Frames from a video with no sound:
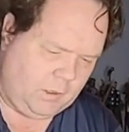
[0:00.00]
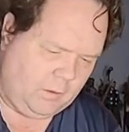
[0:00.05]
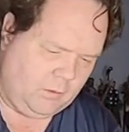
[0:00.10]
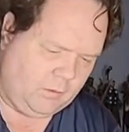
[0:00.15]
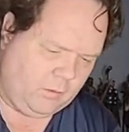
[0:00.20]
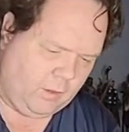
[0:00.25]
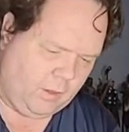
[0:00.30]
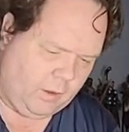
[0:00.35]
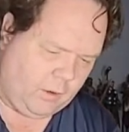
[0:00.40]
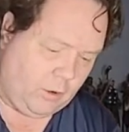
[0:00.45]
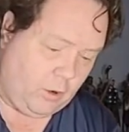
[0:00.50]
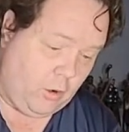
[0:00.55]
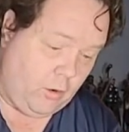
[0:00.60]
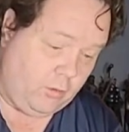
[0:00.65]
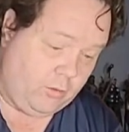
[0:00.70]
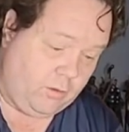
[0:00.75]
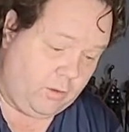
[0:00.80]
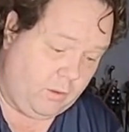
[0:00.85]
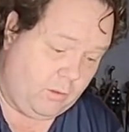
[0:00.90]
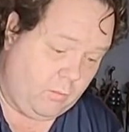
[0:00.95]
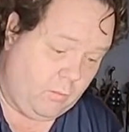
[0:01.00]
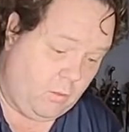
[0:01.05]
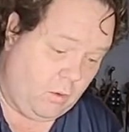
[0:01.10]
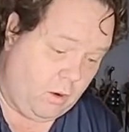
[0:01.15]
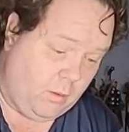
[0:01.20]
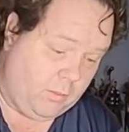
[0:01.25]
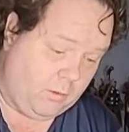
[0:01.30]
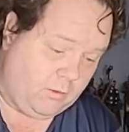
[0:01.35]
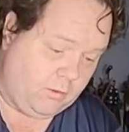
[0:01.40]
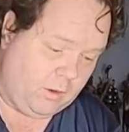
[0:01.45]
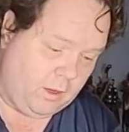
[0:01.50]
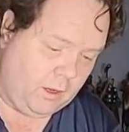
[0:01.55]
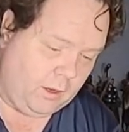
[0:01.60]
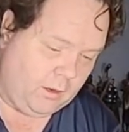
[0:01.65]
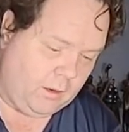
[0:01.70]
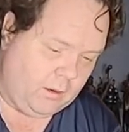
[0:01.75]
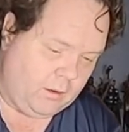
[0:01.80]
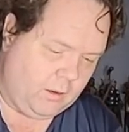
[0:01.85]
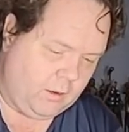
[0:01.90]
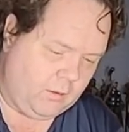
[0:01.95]
So the curse of the war
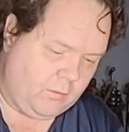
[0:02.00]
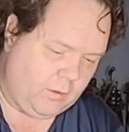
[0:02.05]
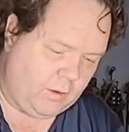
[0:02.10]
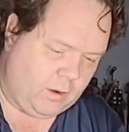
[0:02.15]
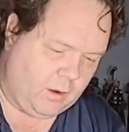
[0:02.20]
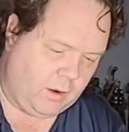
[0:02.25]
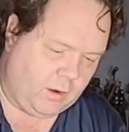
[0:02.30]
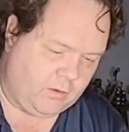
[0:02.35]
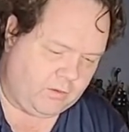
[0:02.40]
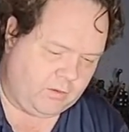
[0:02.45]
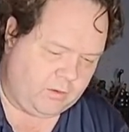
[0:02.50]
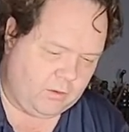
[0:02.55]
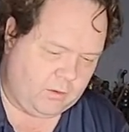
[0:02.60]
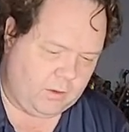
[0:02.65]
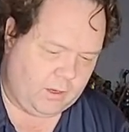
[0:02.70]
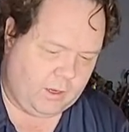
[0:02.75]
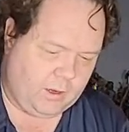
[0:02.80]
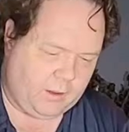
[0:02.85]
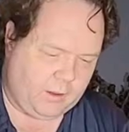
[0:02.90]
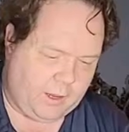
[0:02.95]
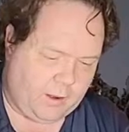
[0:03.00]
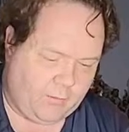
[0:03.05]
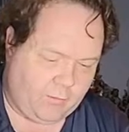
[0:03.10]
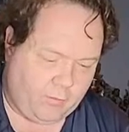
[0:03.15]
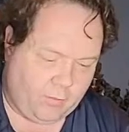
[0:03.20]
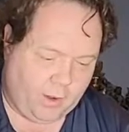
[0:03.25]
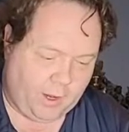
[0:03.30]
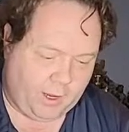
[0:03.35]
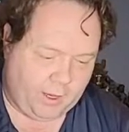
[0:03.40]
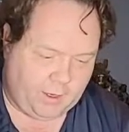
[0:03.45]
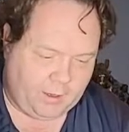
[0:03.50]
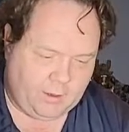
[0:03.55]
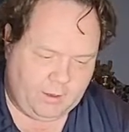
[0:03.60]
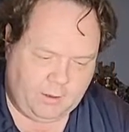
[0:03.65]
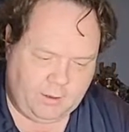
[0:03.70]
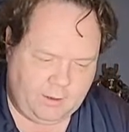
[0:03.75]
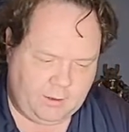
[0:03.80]
machine in regards to getting that red